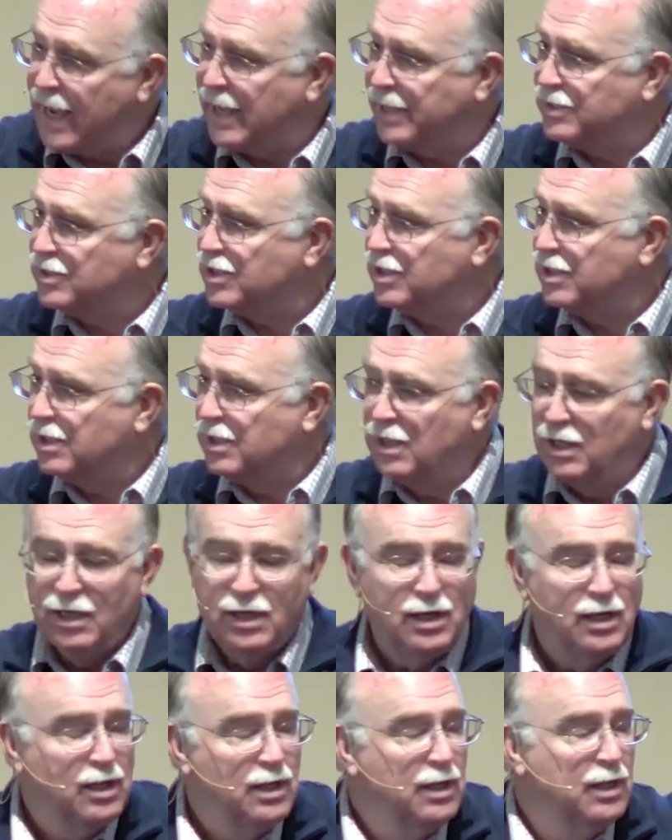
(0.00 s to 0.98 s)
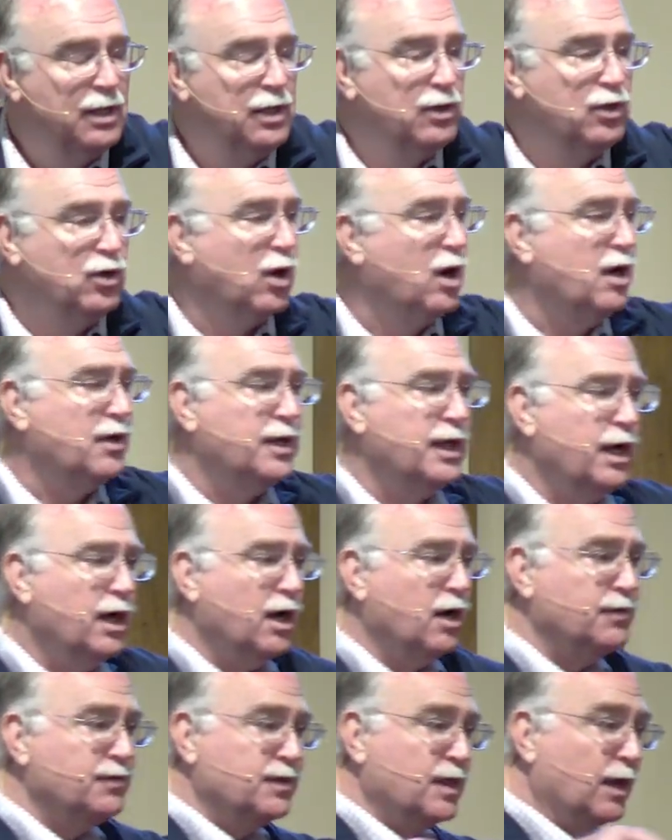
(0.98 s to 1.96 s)
that. You're all
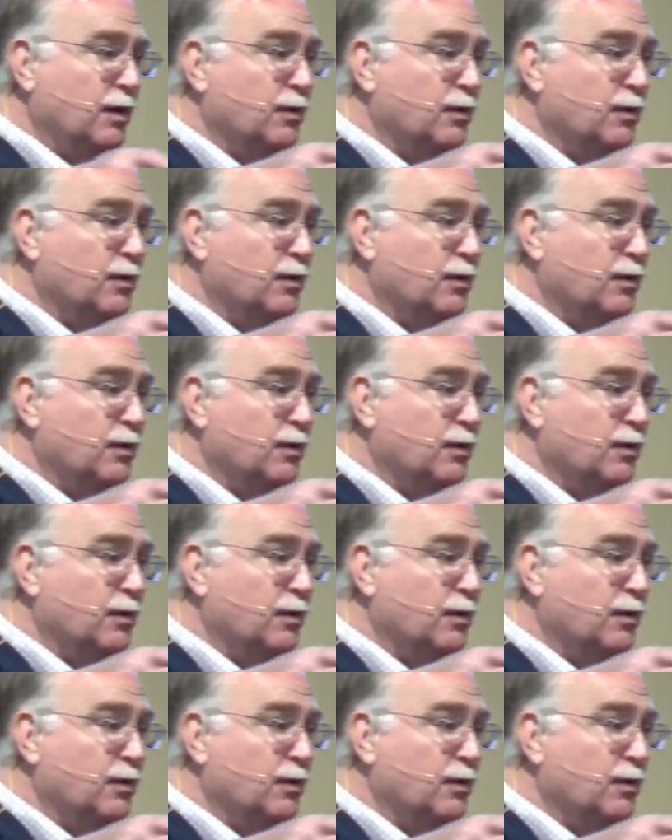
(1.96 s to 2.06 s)
here.